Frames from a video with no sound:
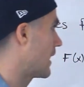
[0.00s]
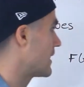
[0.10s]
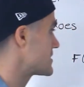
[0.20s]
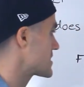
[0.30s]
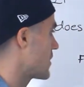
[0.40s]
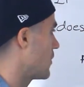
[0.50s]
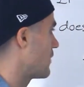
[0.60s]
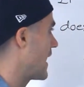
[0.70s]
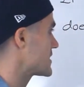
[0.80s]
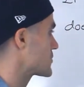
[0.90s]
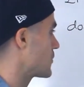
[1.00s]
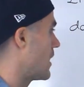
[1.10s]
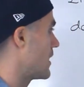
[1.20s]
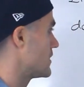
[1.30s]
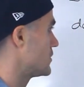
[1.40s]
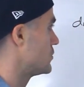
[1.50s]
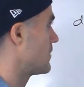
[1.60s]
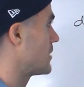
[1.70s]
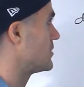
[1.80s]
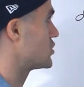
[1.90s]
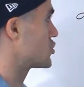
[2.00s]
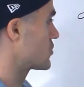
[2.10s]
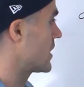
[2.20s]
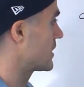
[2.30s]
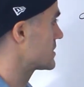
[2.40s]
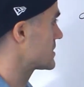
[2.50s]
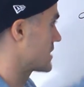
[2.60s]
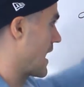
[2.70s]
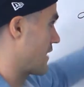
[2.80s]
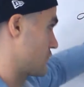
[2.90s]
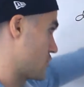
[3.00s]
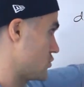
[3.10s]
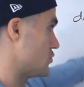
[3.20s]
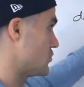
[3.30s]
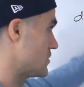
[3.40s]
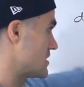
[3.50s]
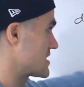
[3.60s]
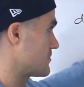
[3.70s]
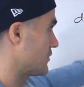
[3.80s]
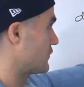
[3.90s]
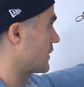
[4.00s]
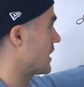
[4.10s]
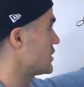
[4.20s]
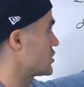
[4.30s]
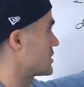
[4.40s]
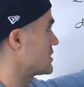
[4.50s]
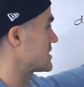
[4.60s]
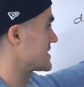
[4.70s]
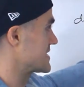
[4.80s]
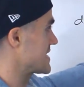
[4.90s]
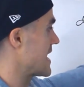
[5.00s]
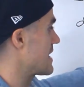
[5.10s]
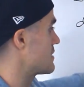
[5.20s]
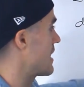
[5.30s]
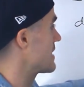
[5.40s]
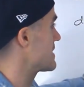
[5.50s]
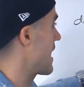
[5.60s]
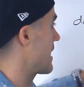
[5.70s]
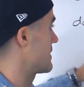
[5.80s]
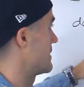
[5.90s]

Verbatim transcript: And so that's why you may be tricked after you do this simplification to say that, yeah,